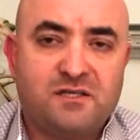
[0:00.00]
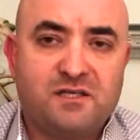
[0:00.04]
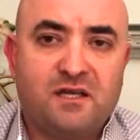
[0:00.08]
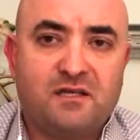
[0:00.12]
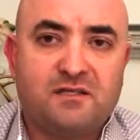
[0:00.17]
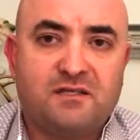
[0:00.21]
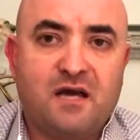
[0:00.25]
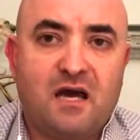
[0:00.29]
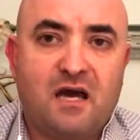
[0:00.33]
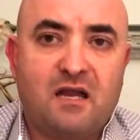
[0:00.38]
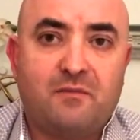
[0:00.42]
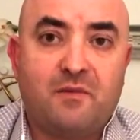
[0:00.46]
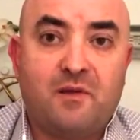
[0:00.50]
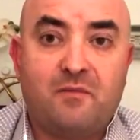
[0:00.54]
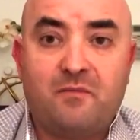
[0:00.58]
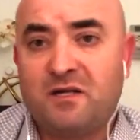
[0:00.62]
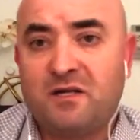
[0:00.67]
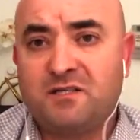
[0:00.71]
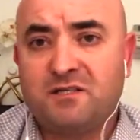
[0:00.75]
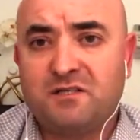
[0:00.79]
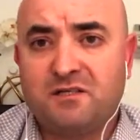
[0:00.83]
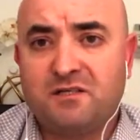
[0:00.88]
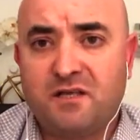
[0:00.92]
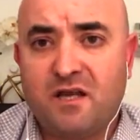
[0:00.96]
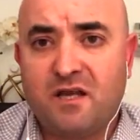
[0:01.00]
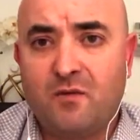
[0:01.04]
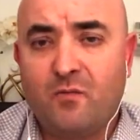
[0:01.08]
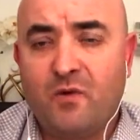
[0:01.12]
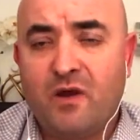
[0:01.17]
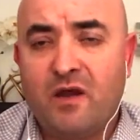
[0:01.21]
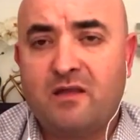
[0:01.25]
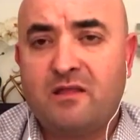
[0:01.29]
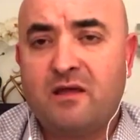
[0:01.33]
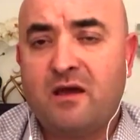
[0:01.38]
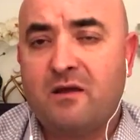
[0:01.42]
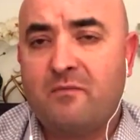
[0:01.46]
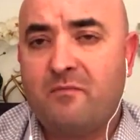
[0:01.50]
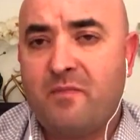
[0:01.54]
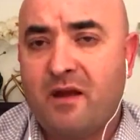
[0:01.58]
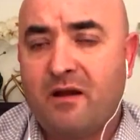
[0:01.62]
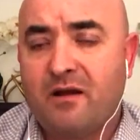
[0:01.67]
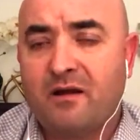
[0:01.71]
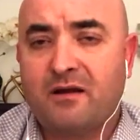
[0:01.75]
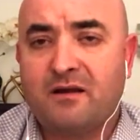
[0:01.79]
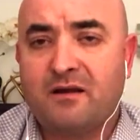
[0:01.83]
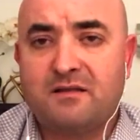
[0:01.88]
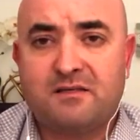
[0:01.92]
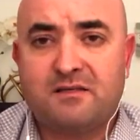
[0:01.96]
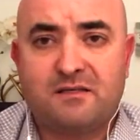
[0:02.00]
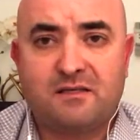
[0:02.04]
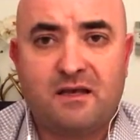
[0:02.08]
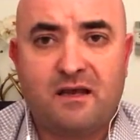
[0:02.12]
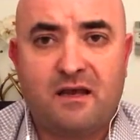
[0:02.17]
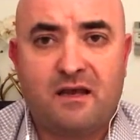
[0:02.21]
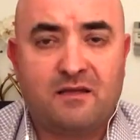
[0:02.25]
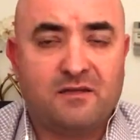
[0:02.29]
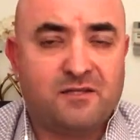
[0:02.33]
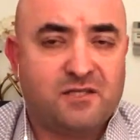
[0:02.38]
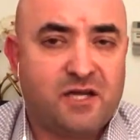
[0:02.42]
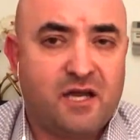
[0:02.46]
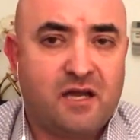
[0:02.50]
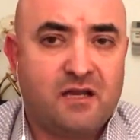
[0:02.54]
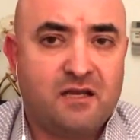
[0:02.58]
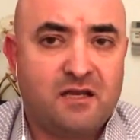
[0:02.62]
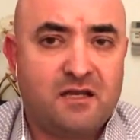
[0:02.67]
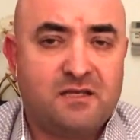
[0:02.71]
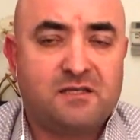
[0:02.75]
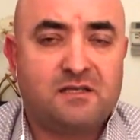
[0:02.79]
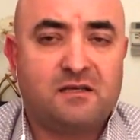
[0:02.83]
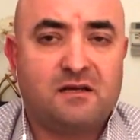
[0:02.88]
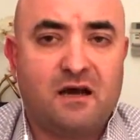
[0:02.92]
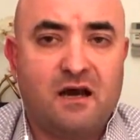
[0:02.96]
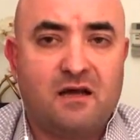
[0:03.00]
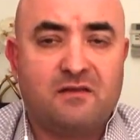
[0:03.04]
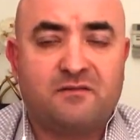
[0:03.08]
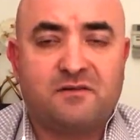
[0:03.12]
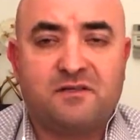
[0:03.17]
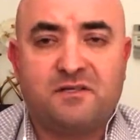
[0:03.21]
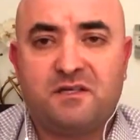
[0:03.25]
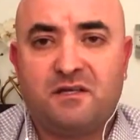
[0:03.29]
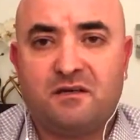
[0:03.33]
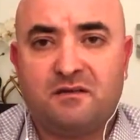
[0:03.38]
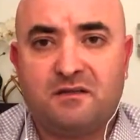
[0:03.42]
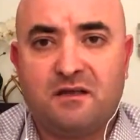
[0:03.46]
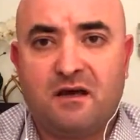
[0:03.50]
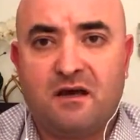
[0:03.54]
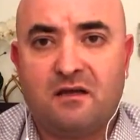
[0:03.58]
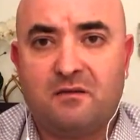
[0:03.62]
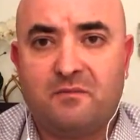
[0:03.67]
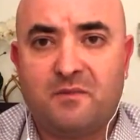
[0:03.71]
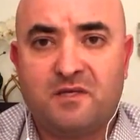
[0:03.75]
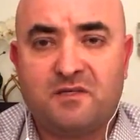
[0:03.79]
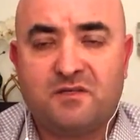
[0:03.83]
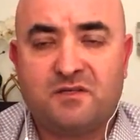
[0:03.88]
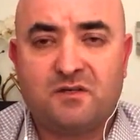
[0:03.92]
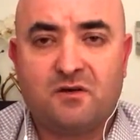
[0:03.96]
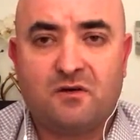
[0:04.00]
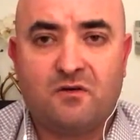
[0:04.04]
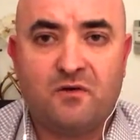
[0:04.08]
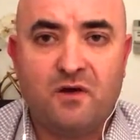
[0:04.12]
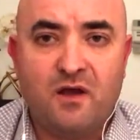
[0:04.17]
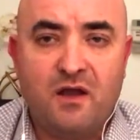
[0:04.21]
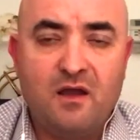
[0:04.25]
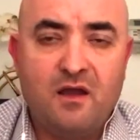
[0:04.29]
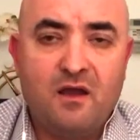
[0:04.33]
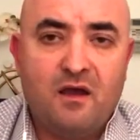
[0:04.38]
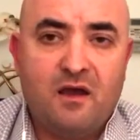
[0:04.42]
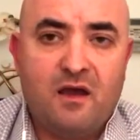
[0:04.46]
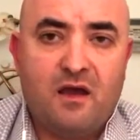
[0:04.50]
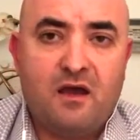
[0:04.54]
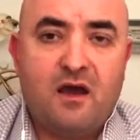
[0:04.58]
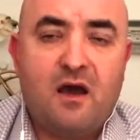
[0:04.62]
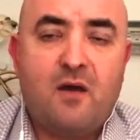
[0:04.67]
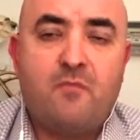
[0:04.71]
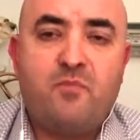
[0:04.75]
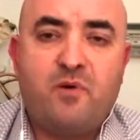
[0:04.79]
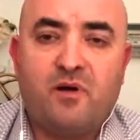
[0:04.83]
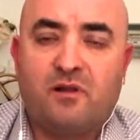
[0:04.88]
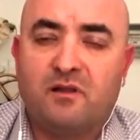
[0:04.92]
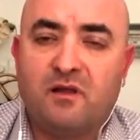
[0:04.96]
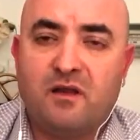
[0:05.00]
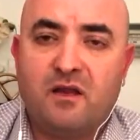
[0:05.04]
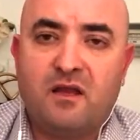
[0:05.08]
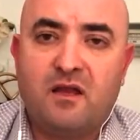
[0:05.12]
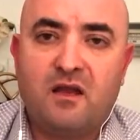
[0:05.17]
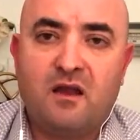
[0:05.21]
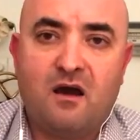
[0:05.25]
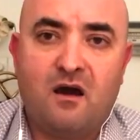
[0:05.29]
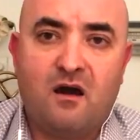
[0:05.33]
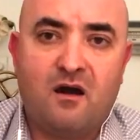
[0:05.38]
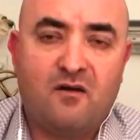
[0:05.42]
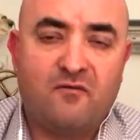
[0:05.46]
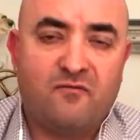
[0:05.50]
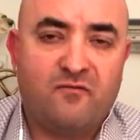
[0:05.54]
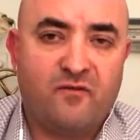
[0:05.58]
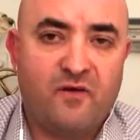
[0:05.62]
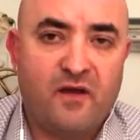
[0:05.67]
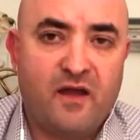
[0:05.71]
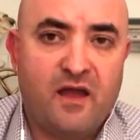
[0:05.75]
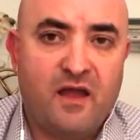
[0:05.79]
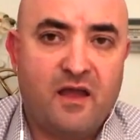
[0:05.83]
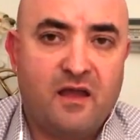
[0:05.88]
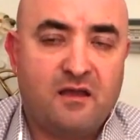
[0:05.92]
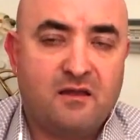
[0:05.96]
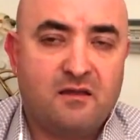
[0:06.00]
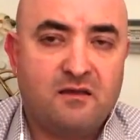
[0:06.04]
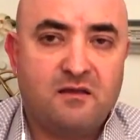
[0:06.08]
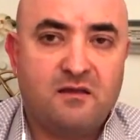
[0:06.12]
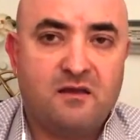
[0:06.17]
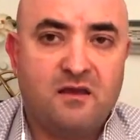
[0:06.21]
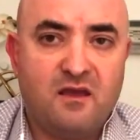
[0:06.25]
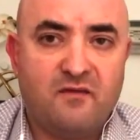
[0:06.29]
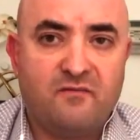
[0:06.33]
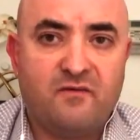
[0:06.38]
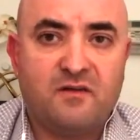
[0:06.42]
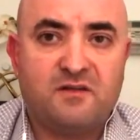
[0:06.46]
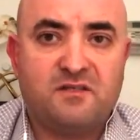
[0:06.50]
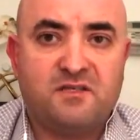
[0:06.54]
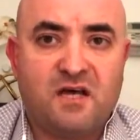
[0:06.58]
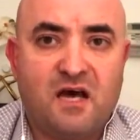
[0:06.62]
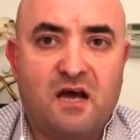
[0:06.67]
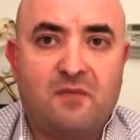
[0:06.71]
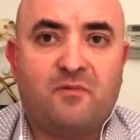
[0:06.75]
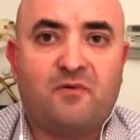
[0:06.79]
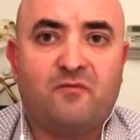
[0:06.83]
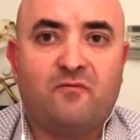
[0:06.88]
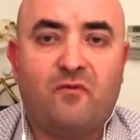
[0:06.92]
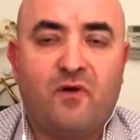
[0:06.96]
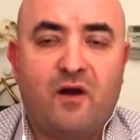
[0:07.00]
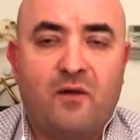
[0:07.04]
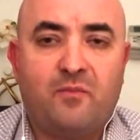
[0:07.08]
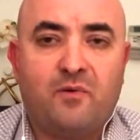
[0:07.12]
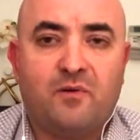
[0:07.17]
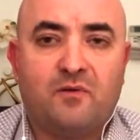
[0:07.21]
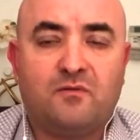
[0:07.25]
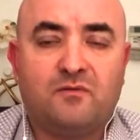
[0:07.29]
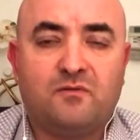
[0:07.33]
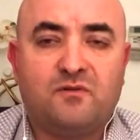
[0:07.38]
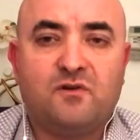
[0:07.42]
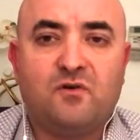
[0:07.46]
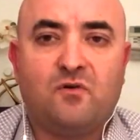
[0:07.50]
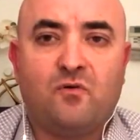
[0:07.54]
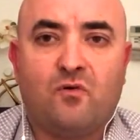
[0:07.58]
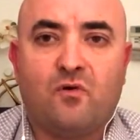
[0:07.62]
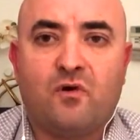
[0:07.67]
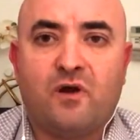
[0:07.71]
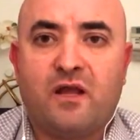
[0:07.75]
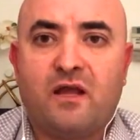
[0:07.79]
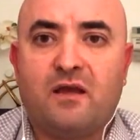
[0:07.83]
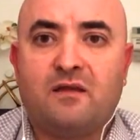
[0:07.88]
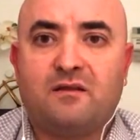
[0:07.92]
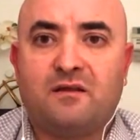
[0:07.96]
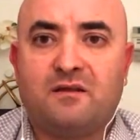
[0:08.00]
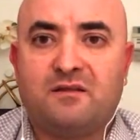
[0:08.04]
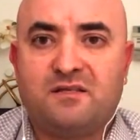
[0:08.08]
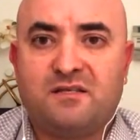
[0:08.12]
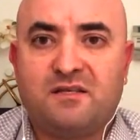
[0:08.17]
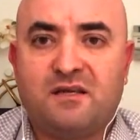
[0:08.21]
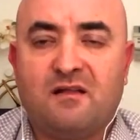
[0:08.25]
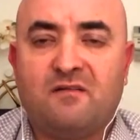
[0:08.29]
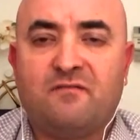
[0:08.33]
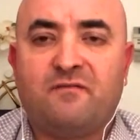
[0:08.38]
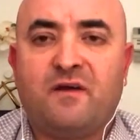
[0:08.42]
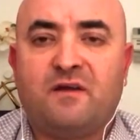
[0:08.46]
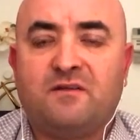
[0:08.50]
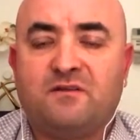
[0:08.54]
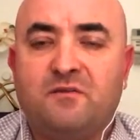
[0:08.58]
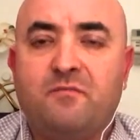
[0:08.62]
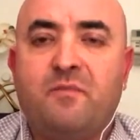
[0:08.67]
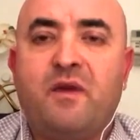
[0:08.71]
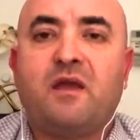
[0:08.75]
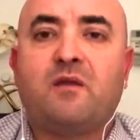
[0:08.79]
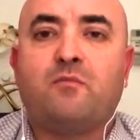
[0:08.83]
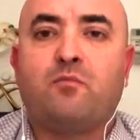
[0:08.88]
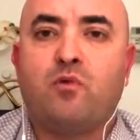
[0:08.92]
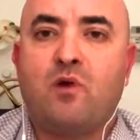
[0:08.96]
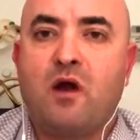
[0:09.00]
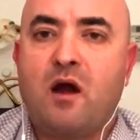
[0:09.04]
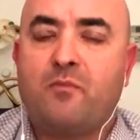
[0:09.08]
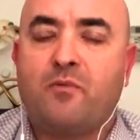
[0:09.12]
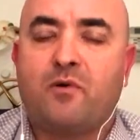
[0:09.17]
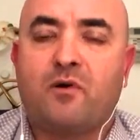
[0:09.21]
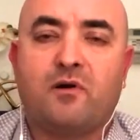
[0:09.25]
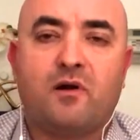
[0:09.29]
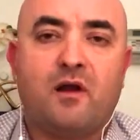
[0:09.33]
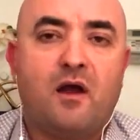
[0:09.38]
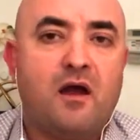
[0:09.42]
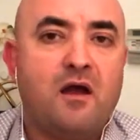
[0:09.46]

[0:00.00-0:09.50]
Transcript: see autonomy much the same way that Americans and Chinese and others see autonomy. So ability of a given type of weapon to orient itself and to make proper